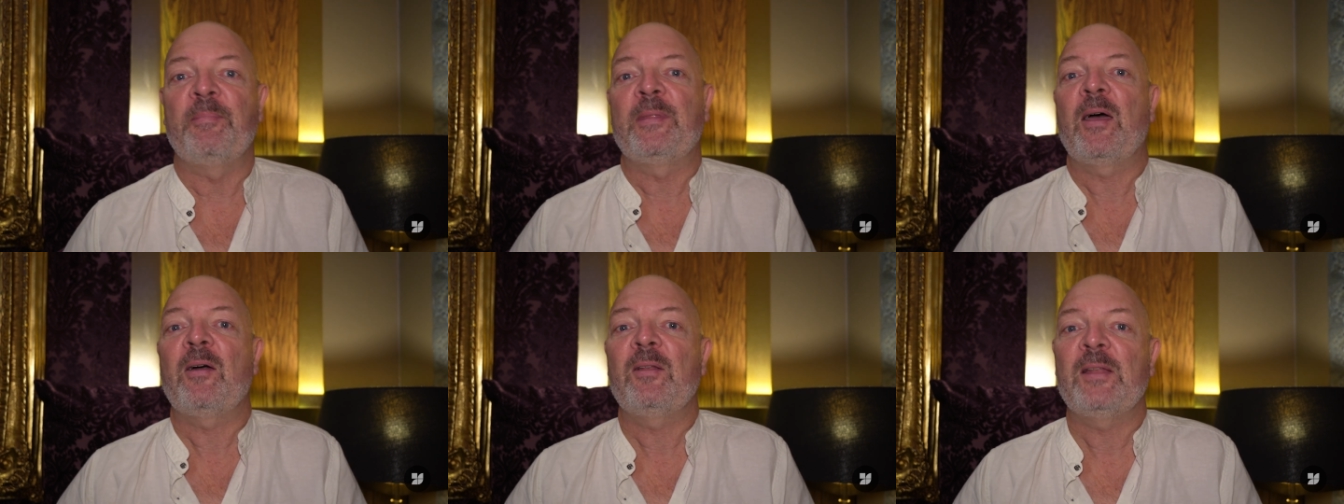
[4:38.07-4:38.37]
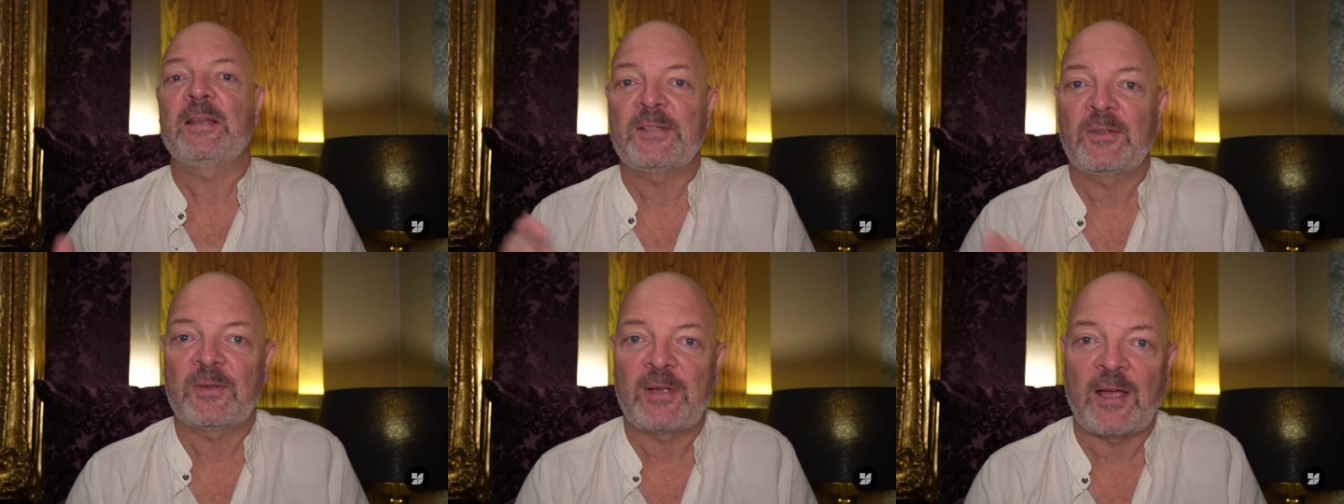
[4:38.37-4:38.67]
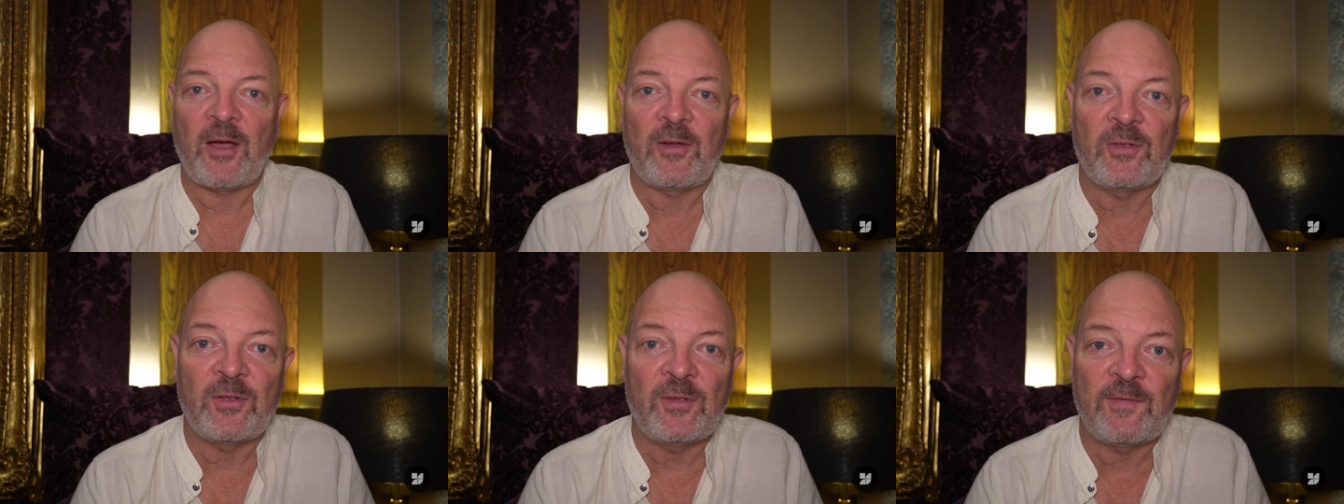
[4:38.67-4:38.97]
Now let's look at
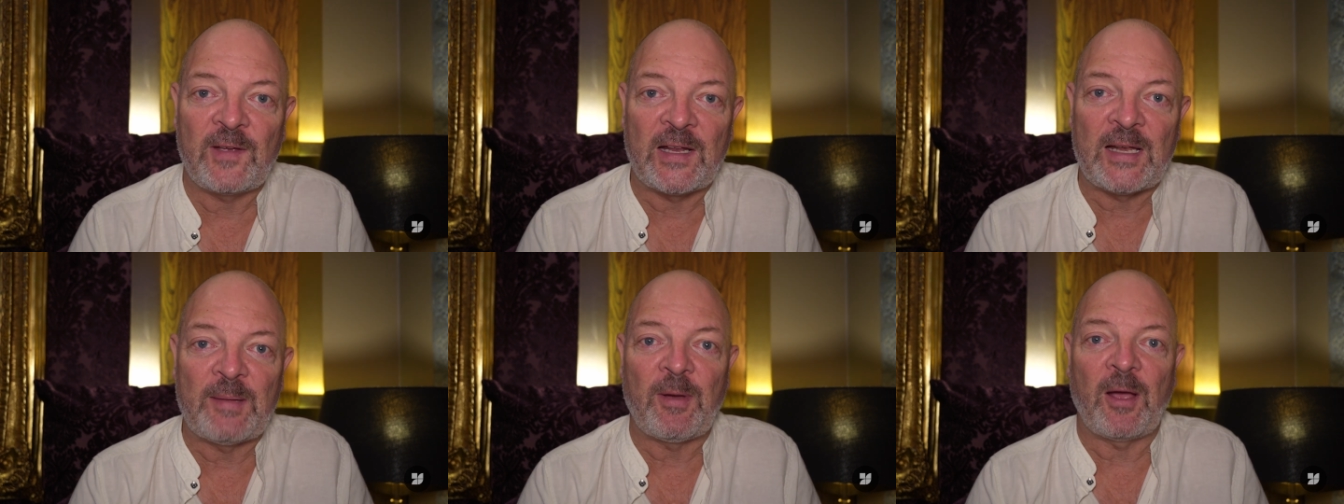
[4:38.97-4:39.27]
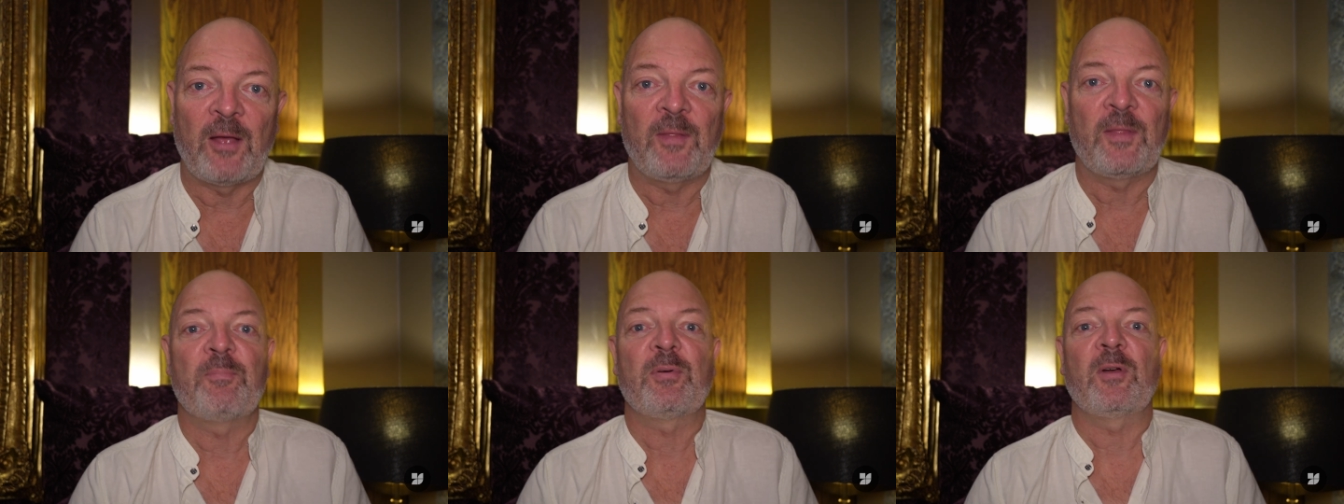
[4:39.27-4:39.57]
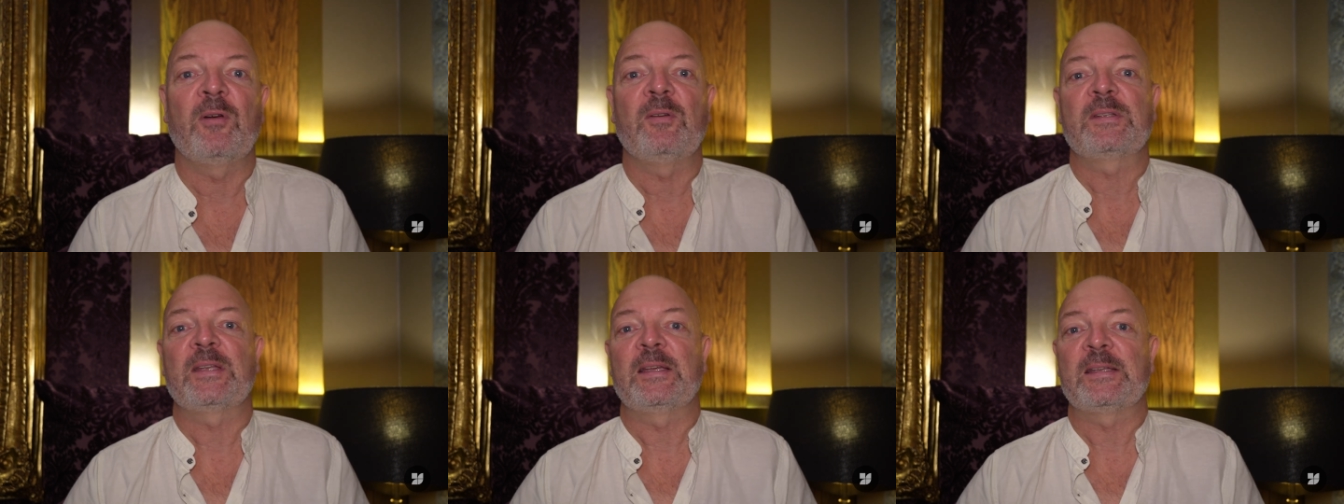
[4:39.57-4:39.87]
how you feel about the
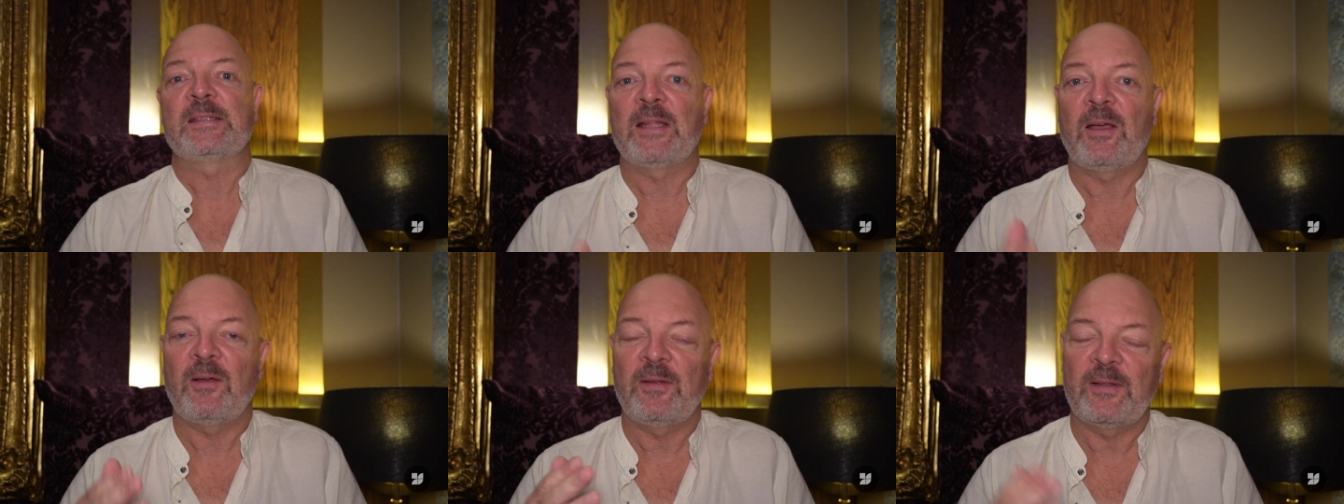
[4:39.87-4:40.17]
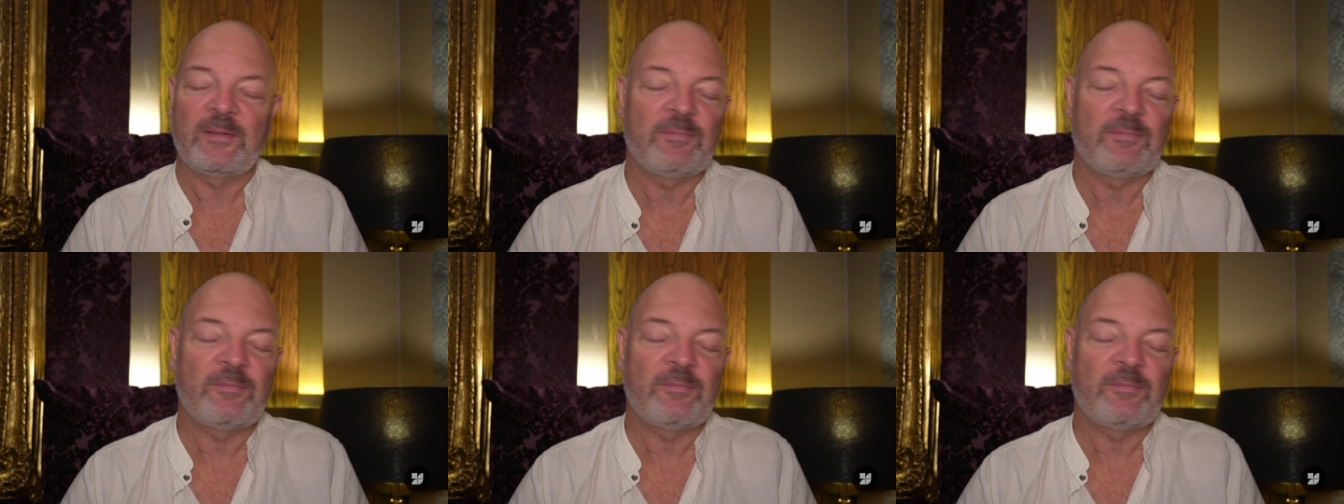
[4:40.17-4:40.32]
process. No.